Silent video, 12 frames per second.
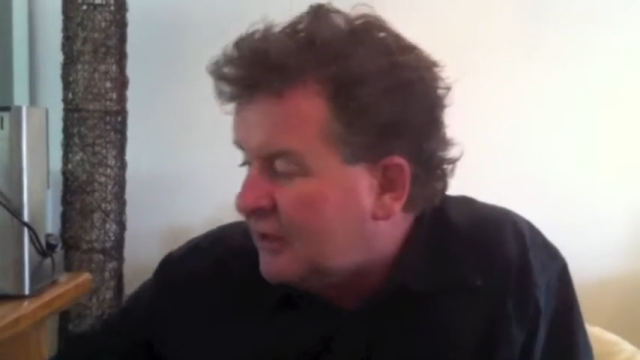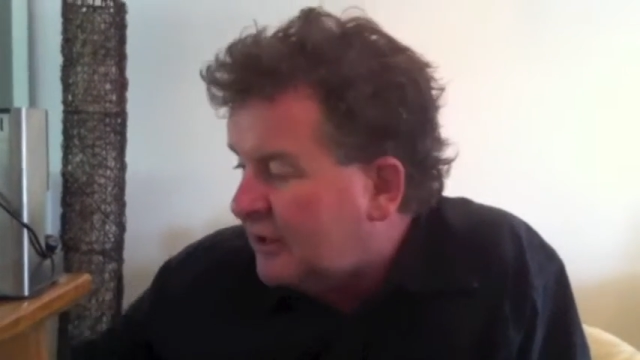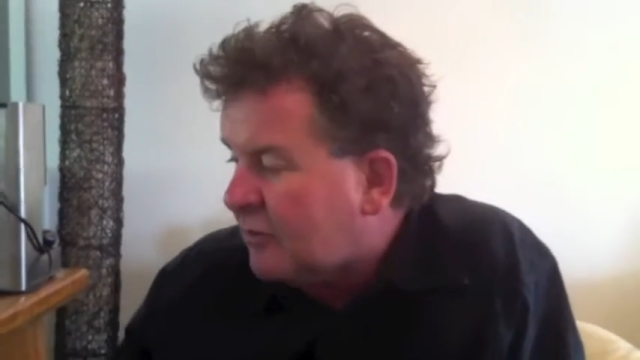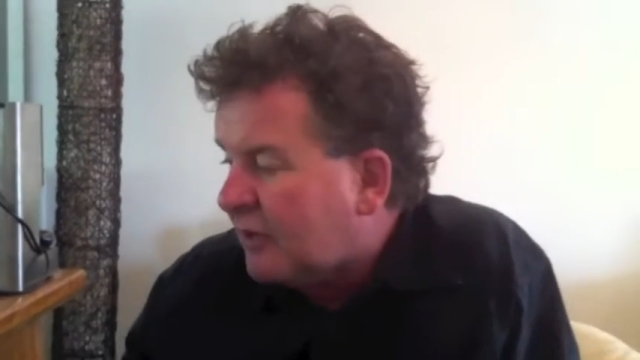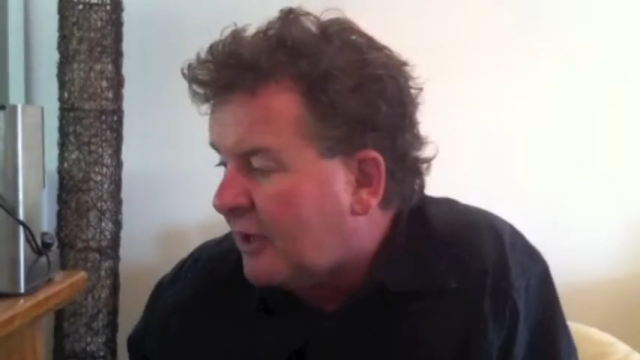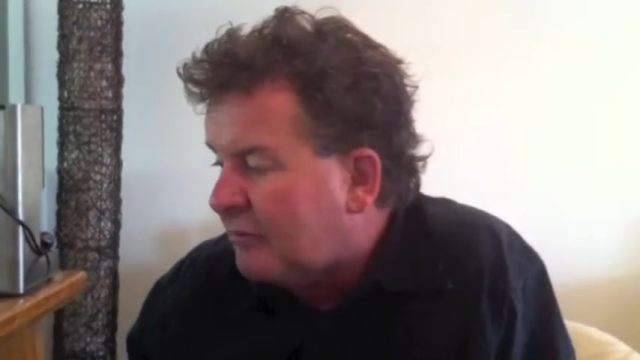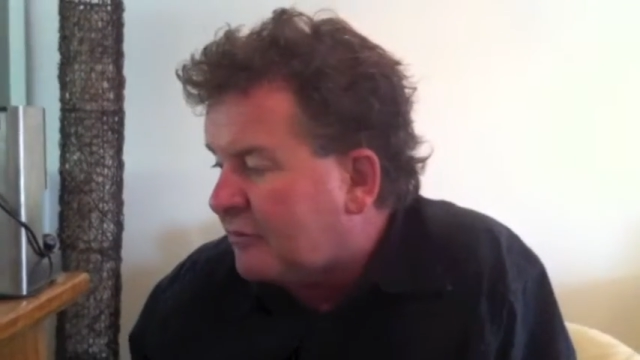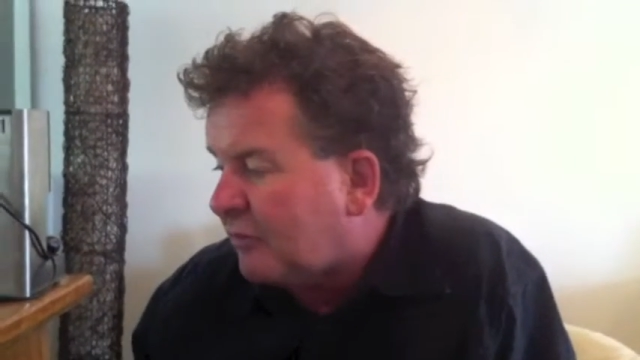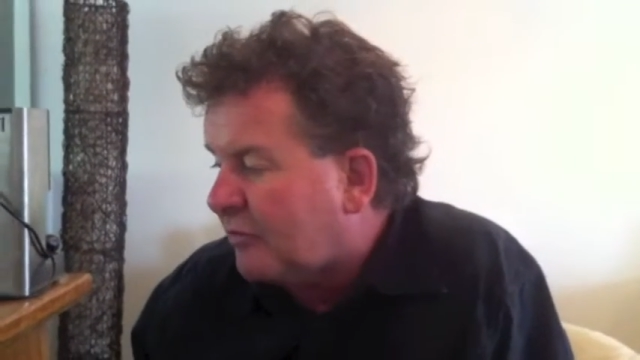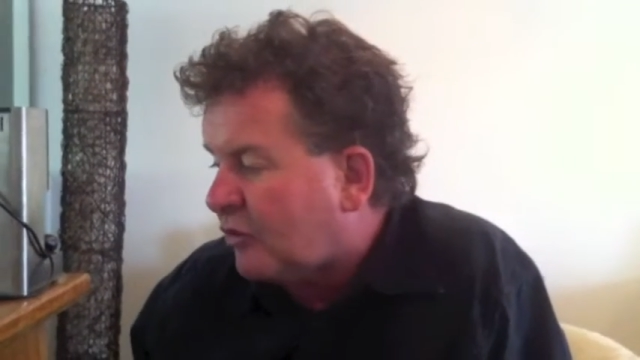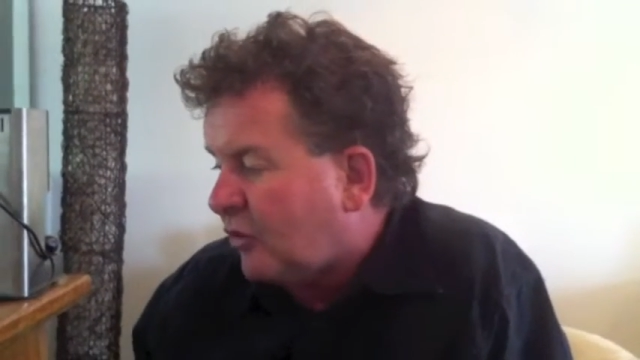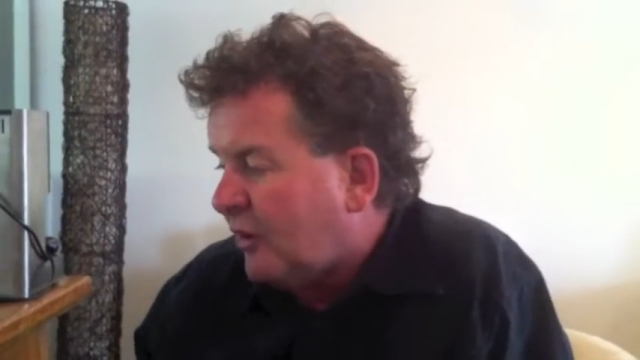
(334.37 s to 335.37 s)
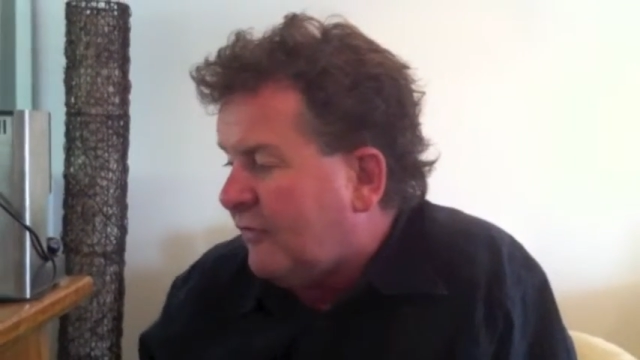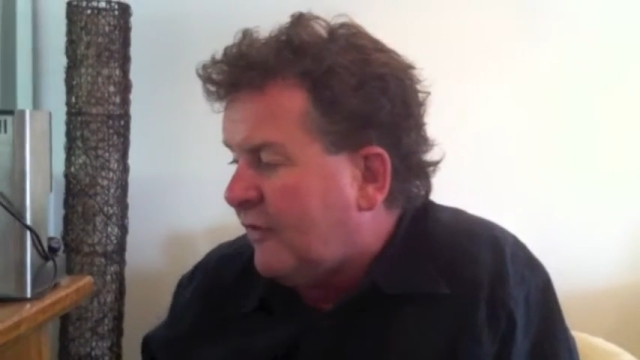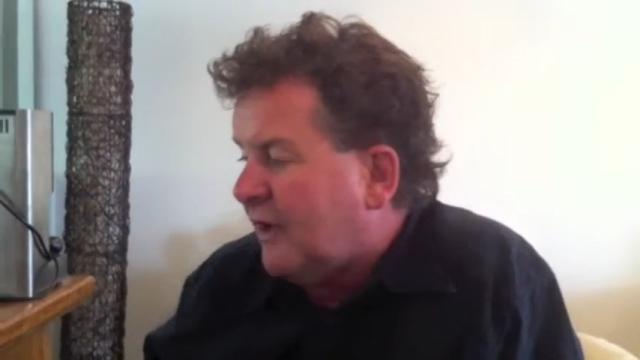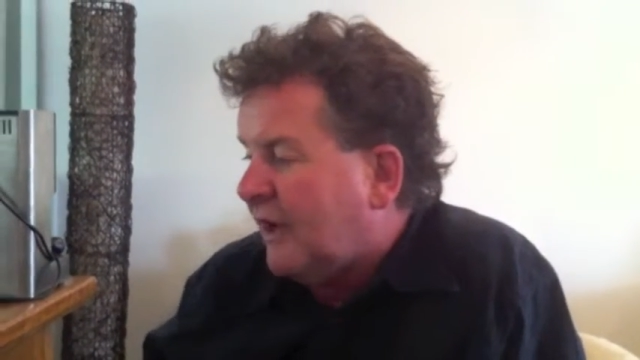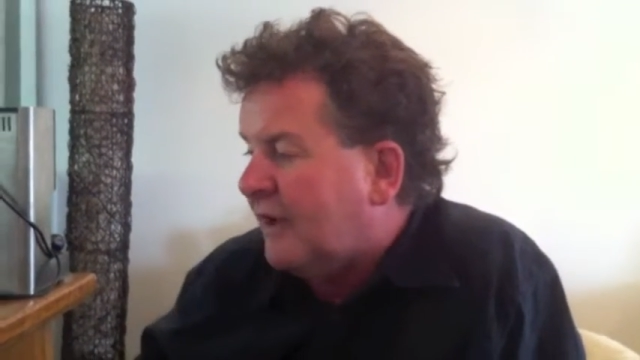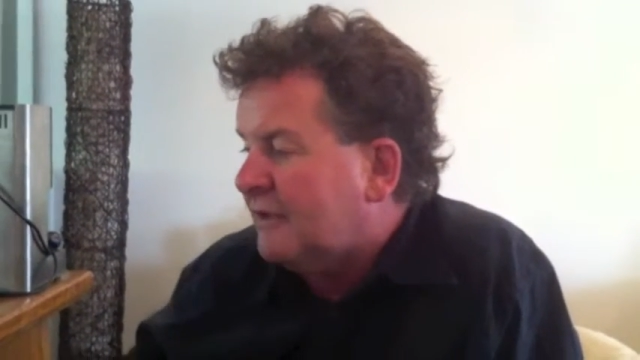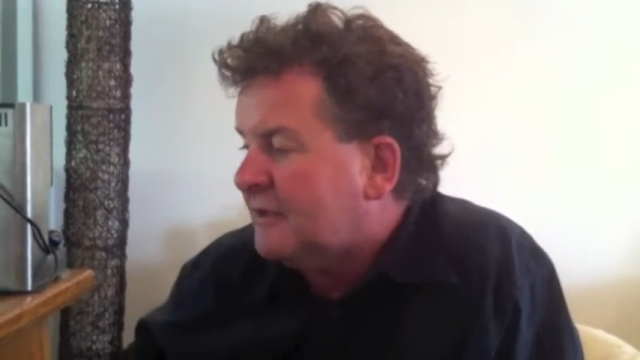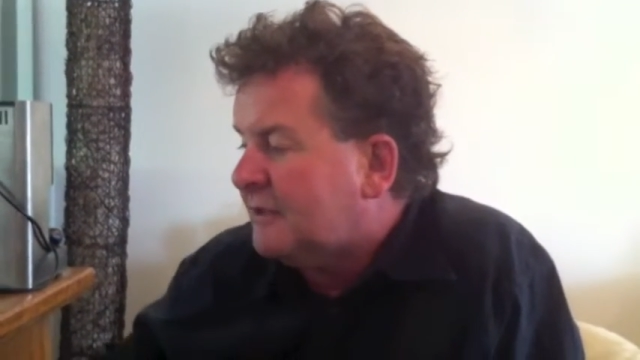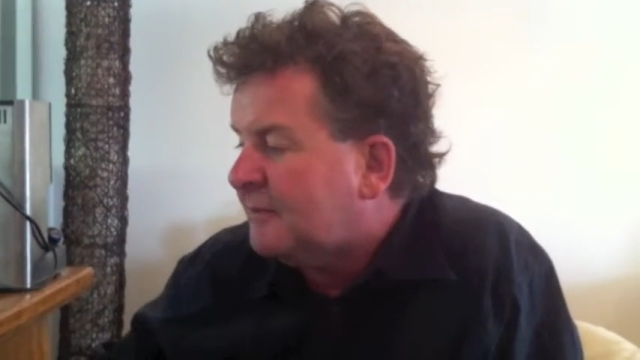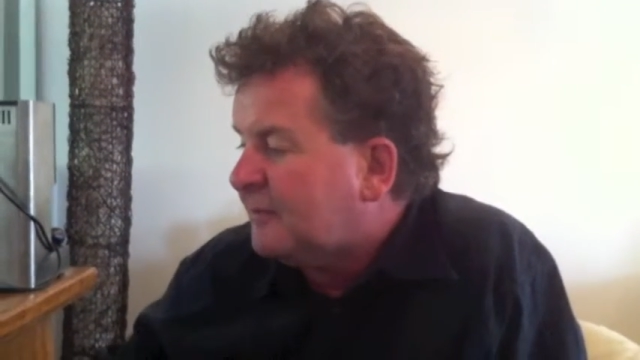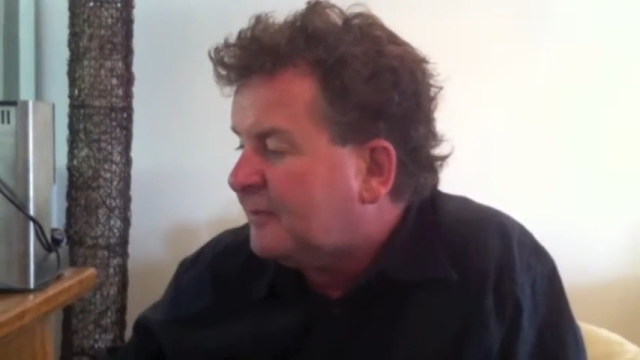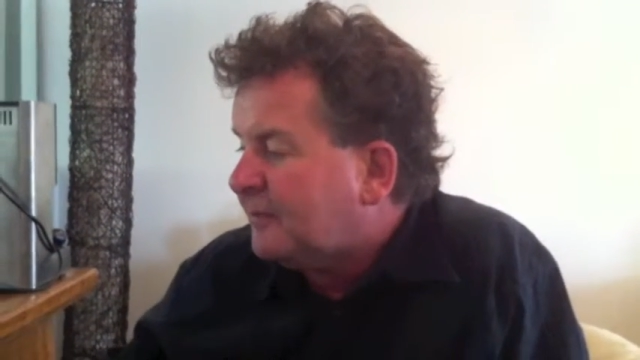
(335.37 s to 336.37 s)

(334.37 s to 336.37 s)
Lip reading: This one comes from 3 vineyards.